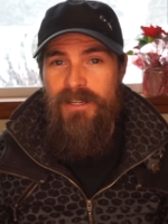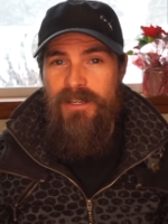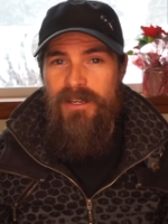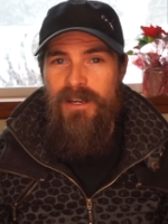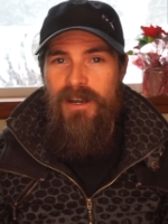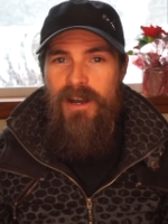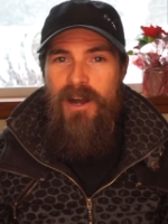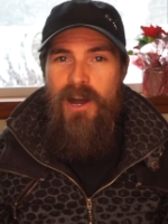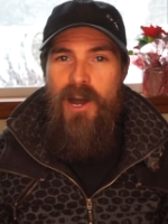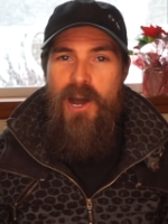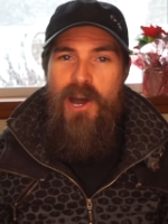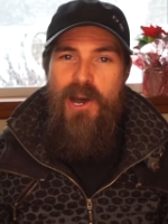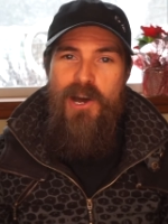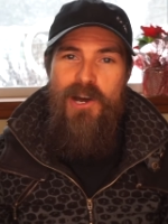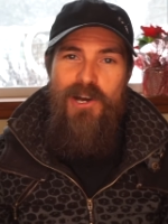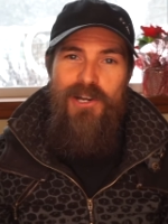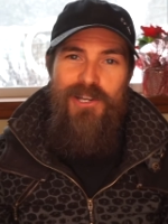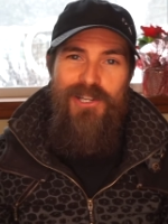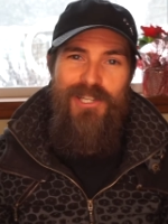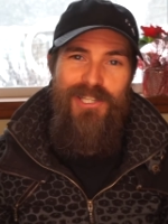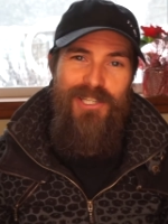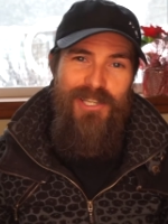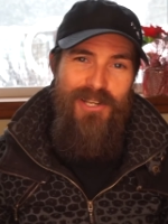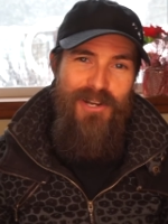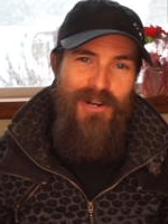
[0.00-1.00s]

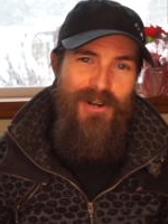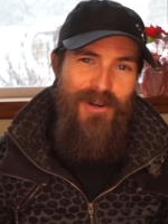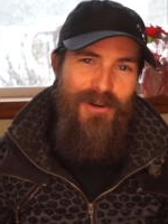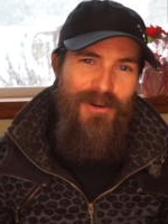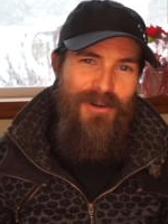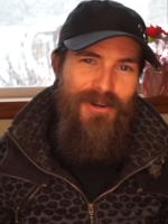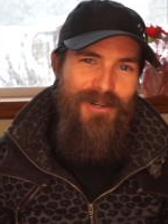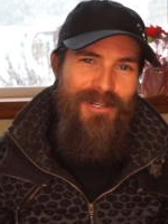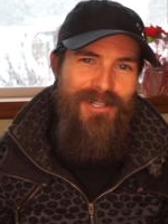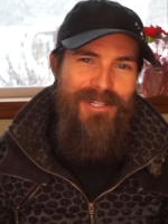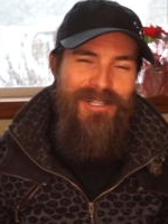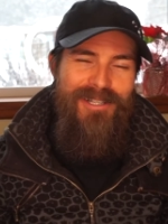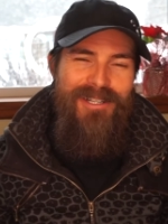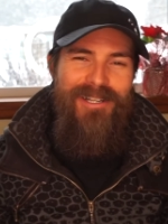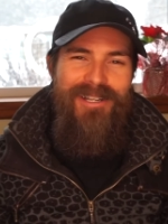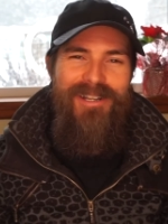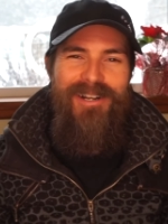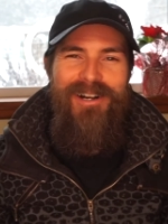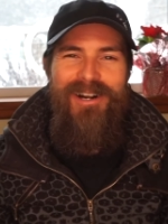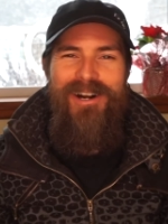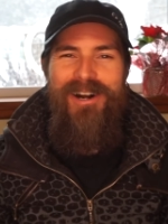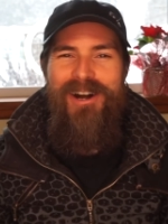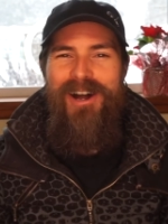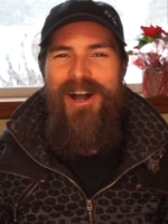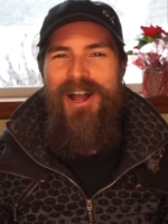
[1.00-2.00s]
So
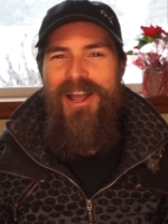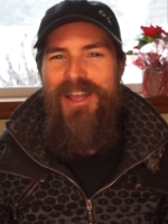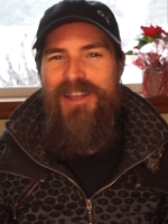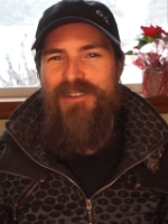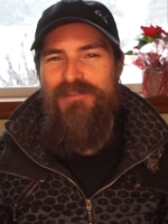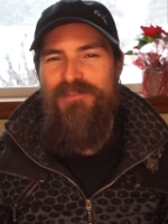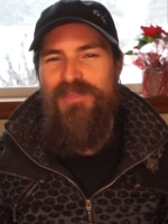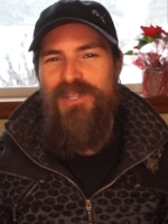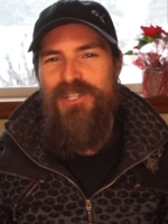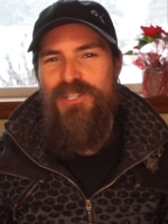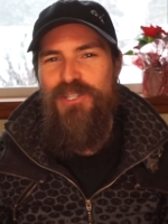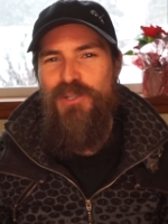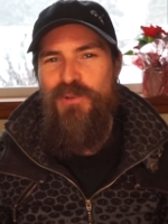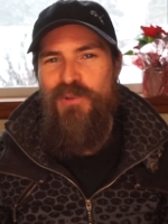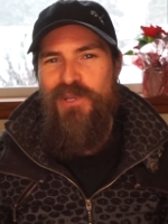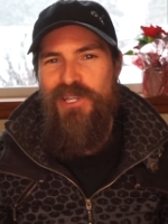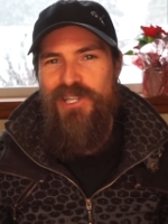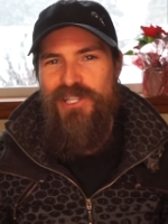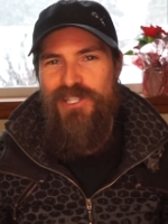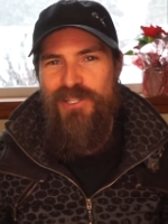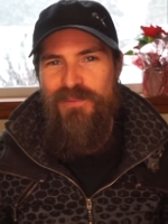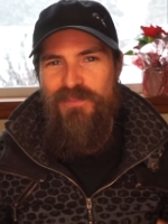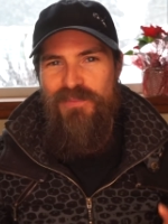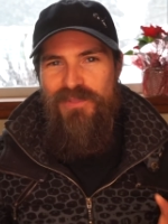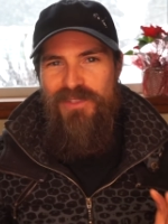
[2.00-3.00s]
I have been
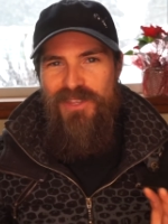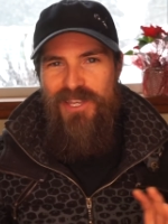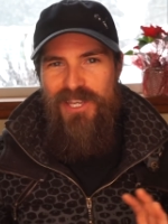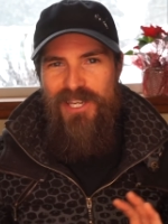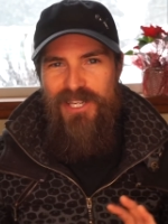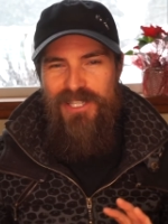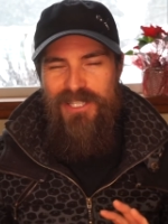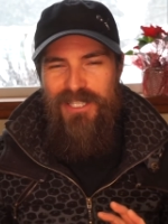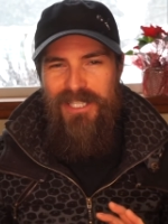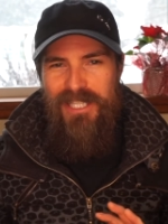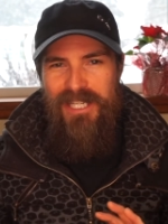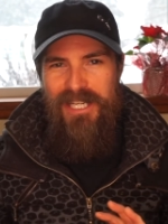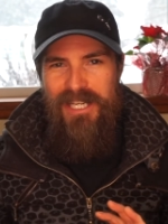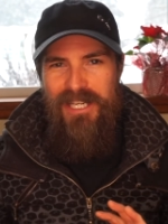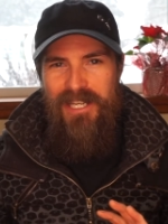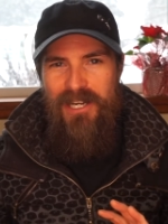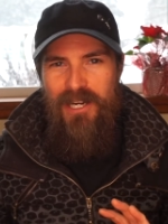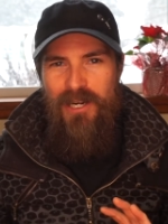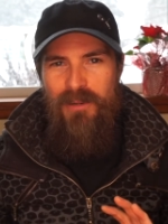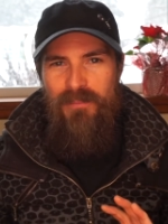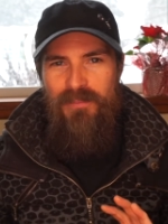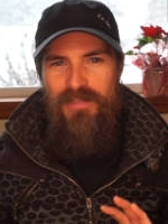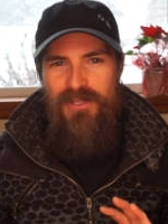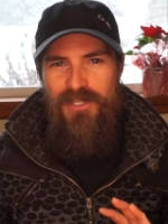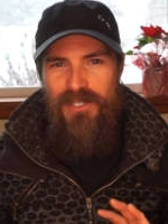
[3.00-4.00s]
doing some things leading
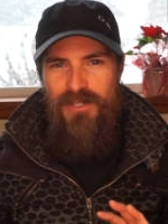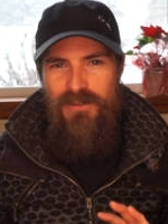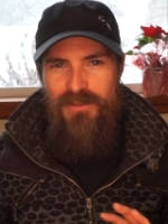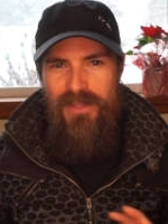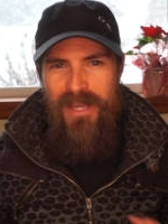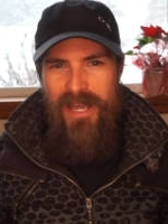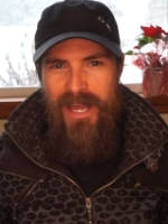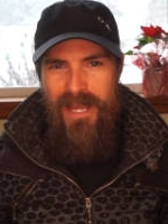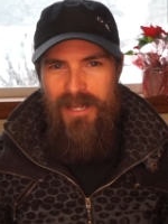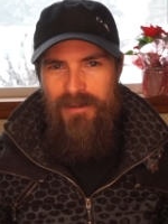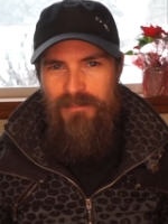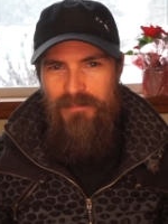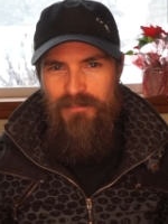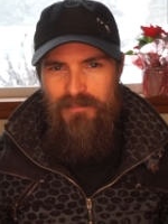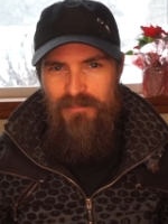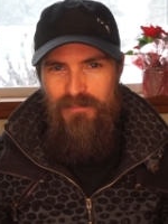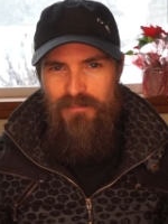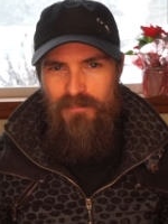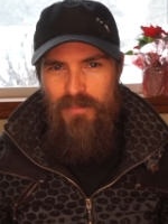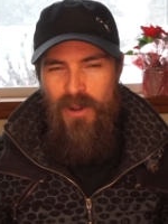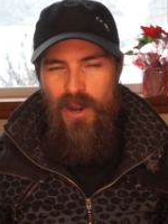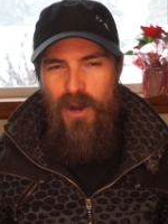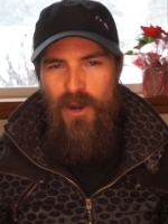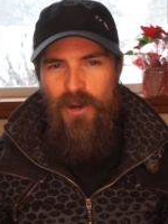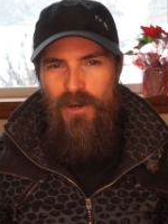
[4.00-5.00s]
up to that
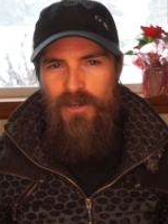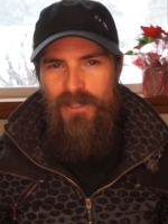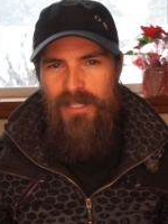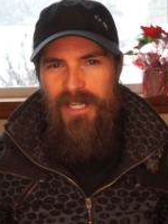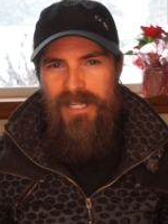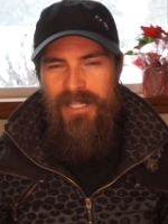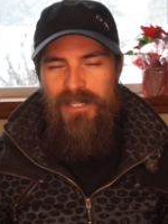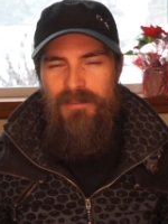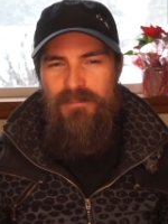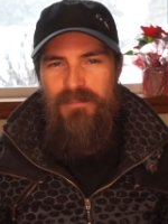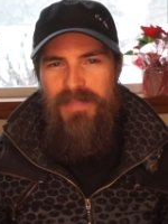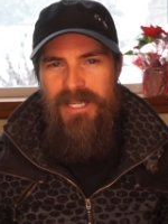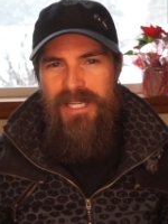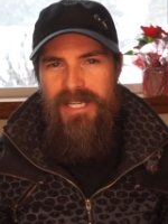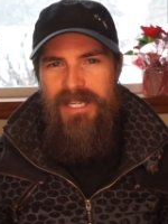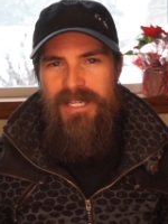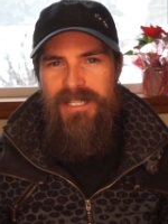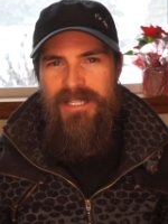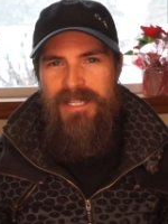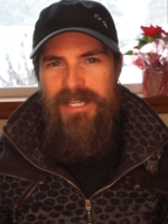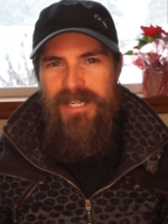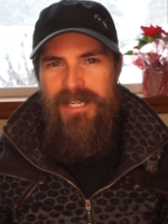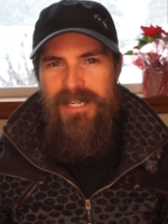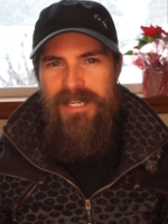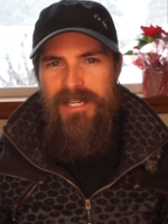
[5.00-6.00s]
part. Like in
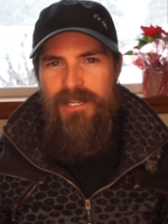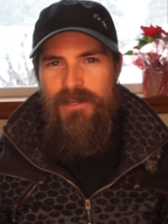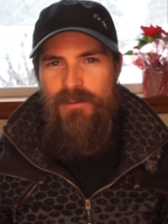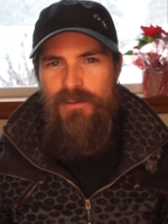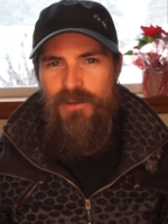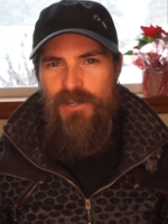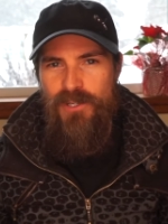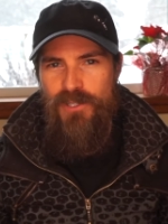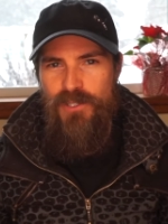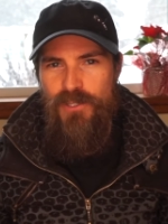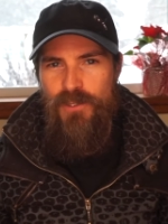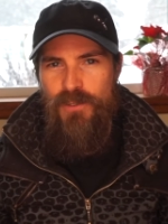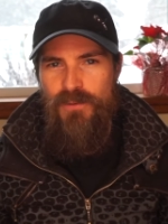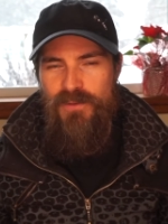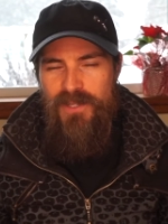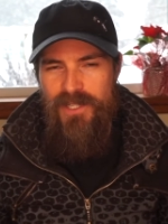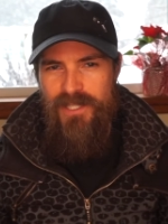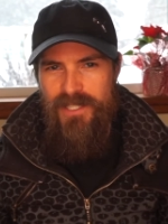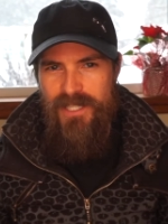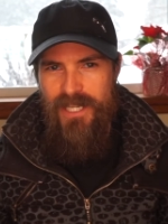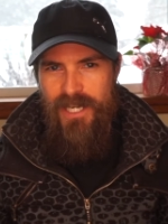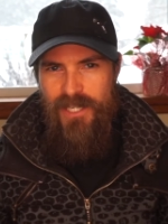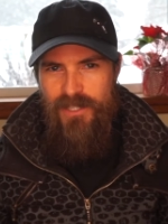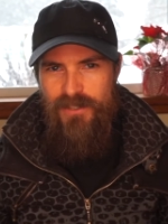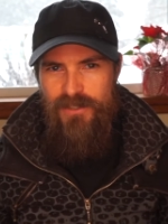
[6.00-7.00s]
PT, we're doing
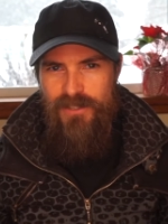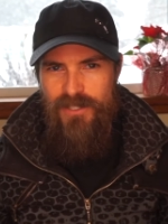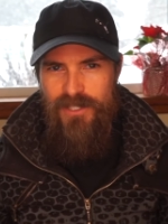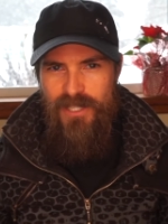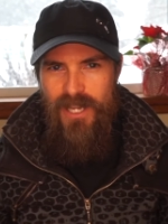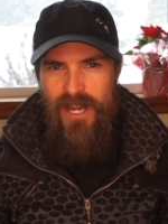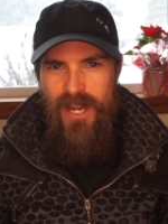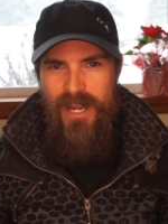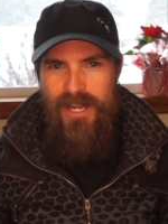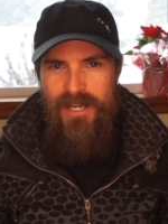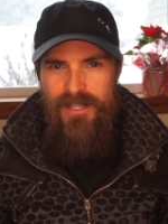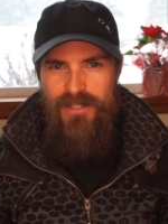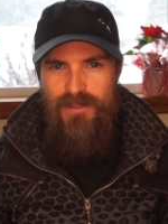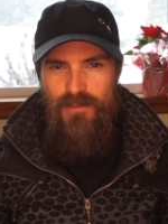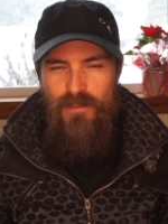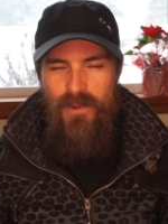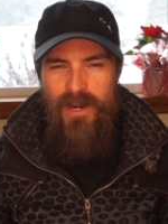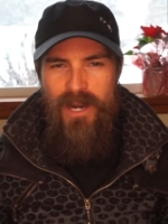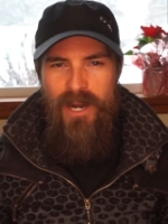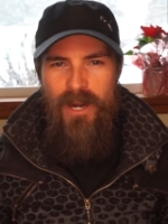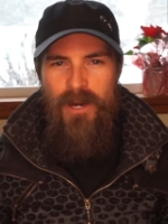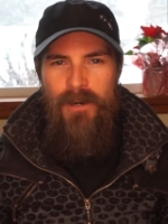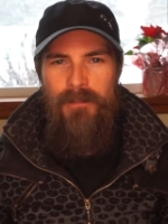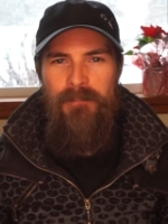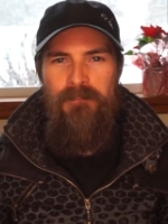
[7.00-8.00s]
this exercise
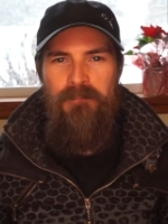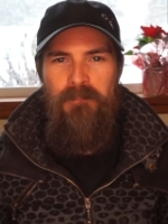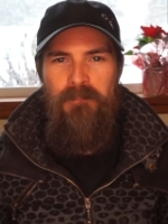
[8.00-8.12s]
where